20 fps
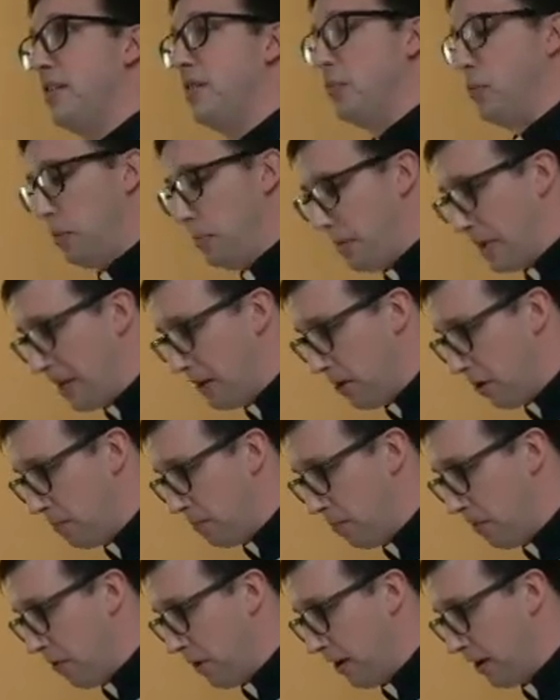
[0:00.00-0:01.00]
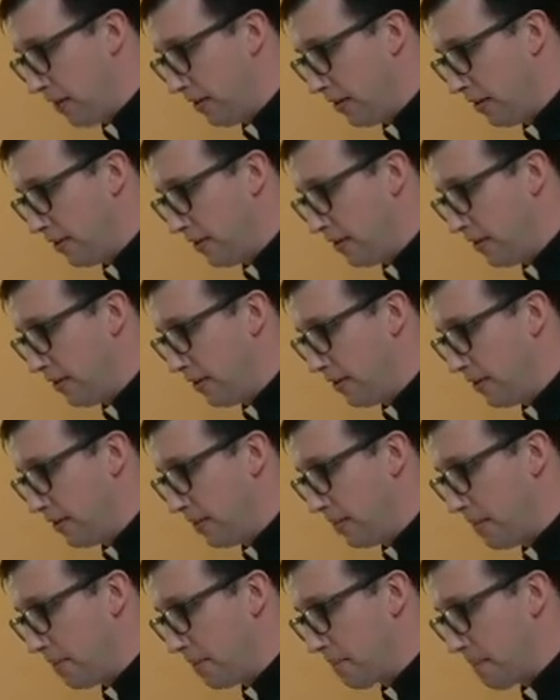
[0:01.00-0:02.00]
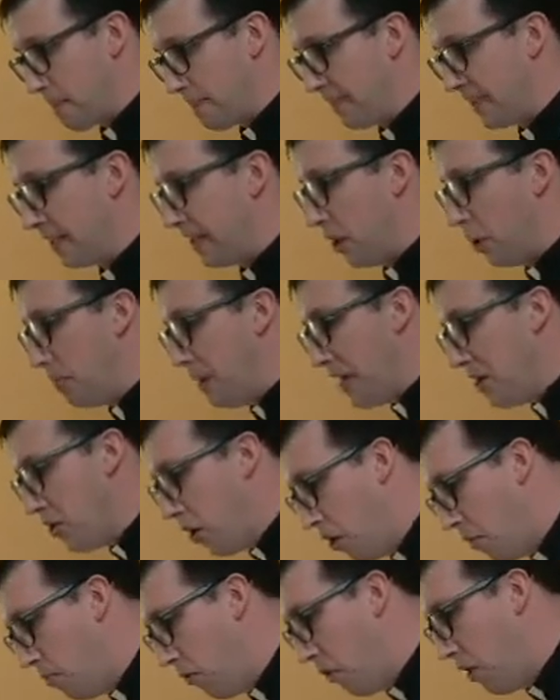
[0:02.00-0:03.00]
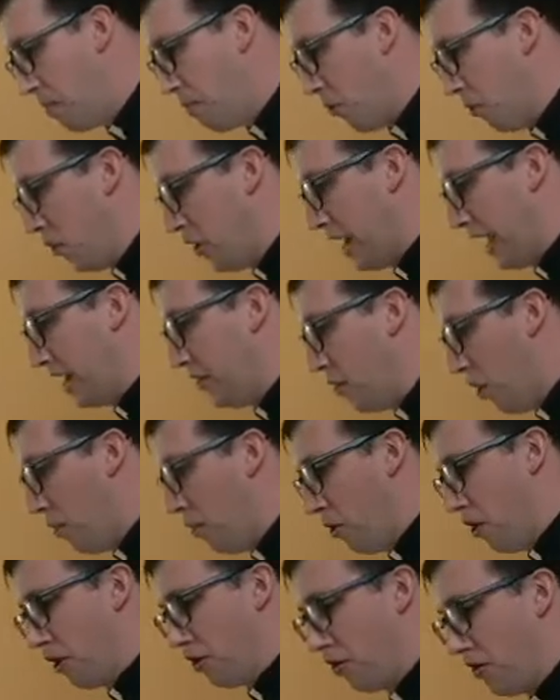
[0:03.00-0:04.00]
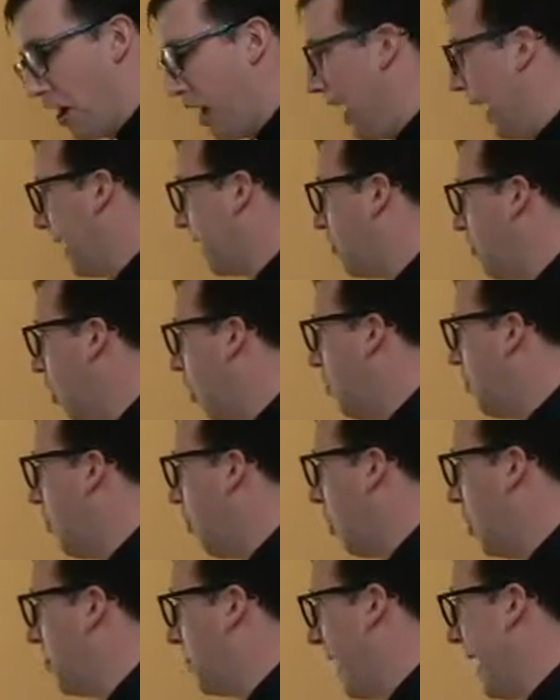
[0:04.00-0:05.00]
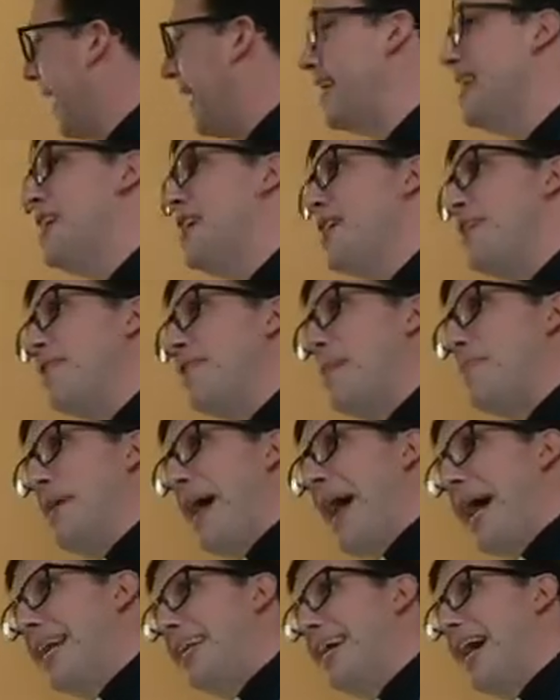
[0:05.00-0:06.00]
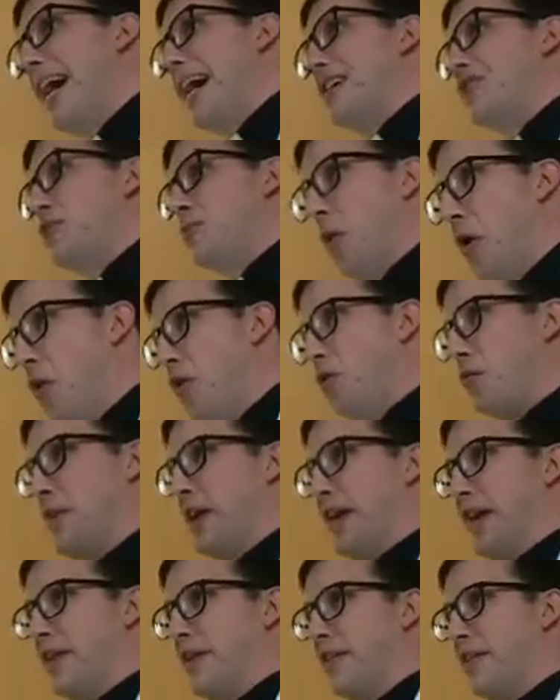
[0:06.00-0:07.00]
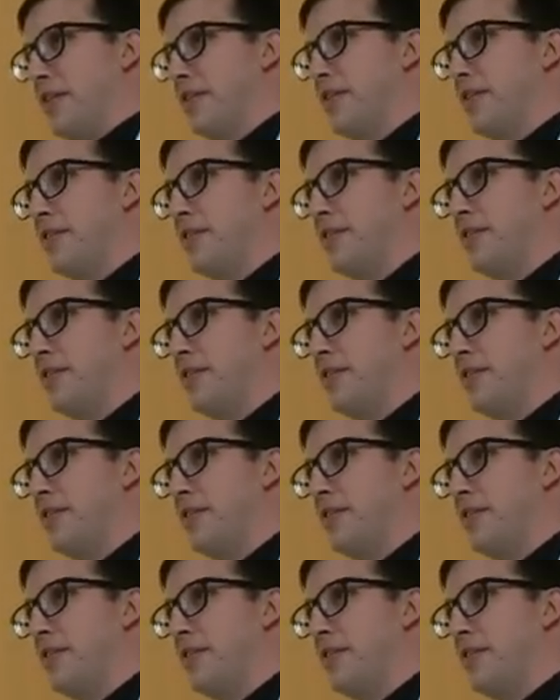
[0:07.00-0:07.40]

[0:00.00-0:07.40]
will be no more. There'll be no more mourning, no more crying, no more pain. The bad guys won't win,